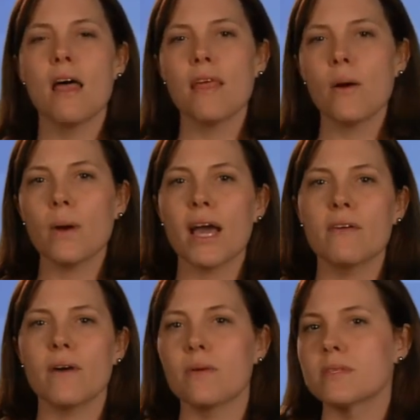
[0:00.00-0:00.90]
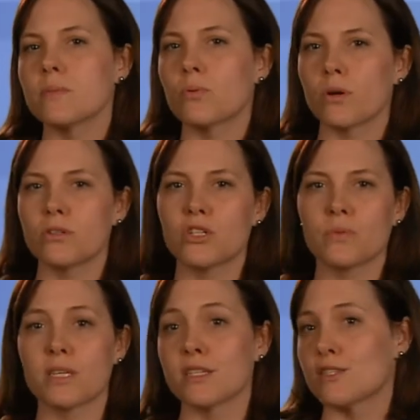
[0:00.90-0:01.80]
That way, if I was approached
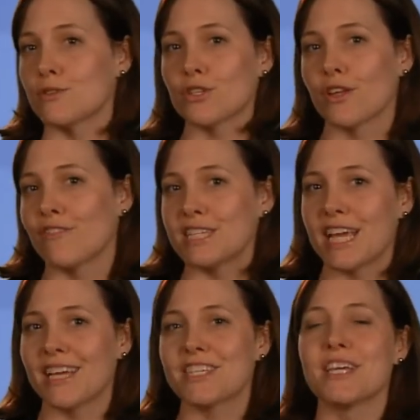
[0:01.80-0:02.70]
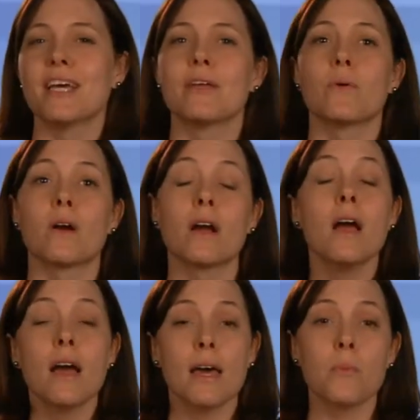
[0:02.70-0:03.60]
with a social invitation or
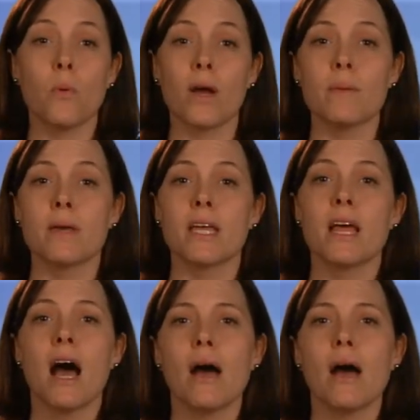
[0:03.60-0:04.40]
an appointment,